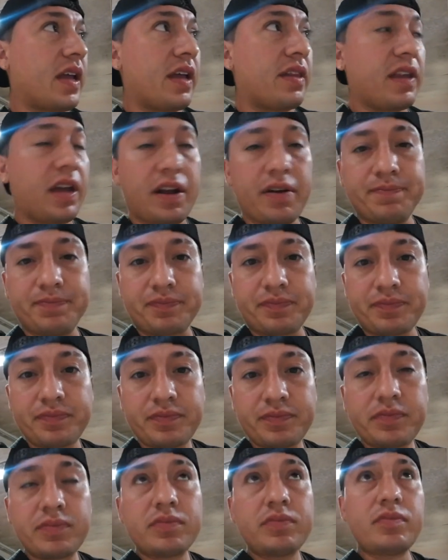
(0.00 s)
and then
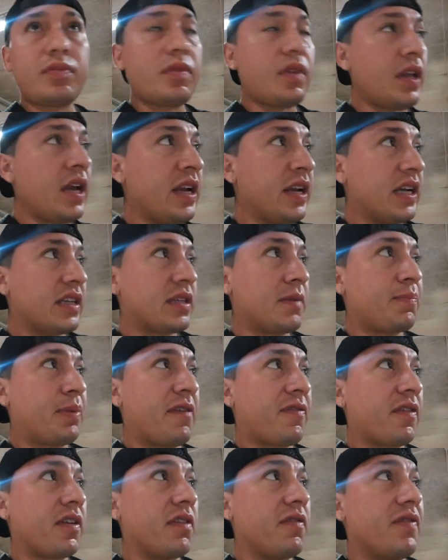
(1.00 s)
i guess apply
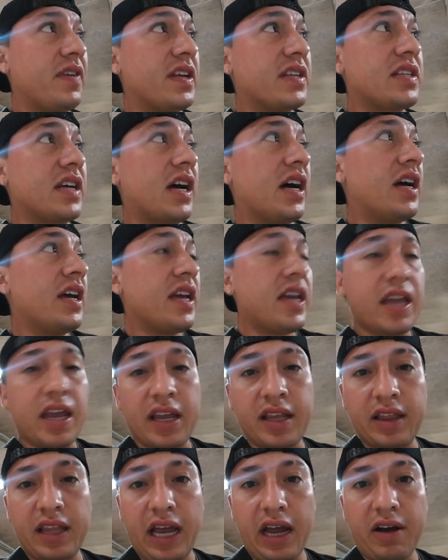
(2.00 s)
for the visa
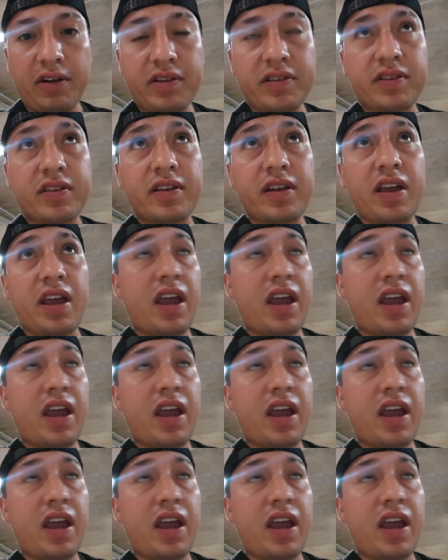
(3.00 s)
in laos